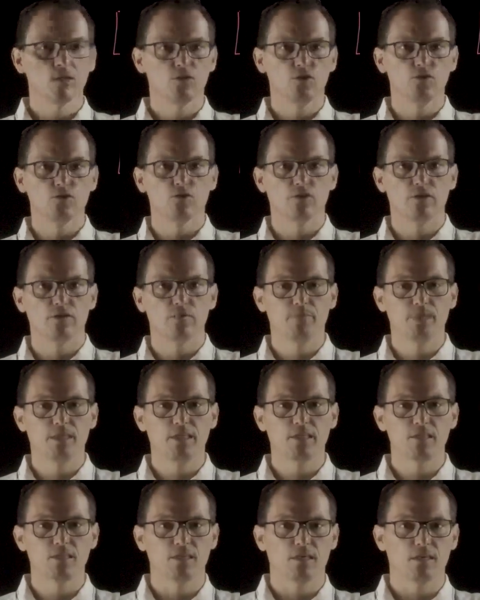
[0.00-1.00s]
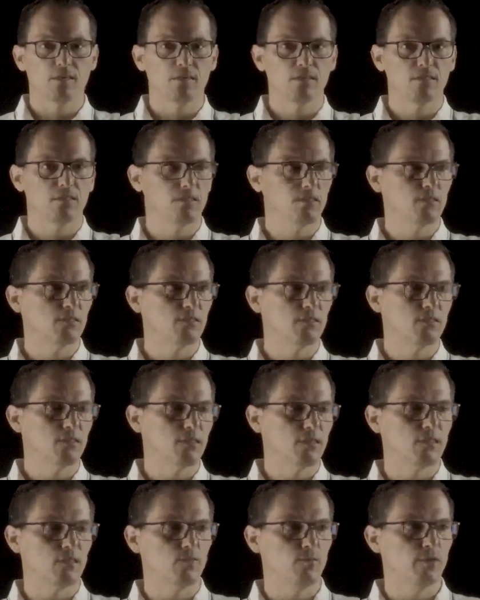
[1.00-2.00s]
you're being assigned a
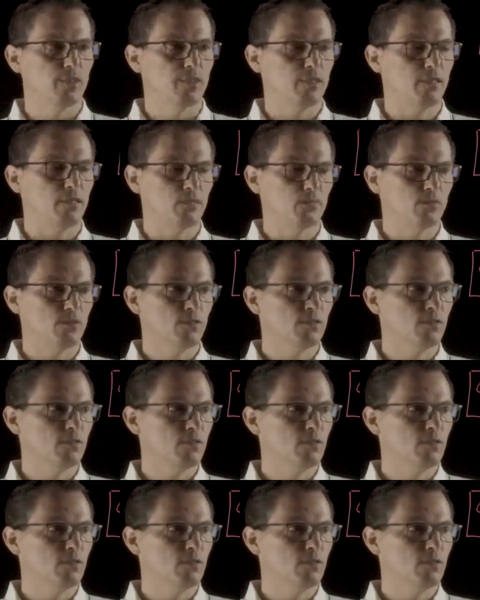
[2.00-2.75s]
global account.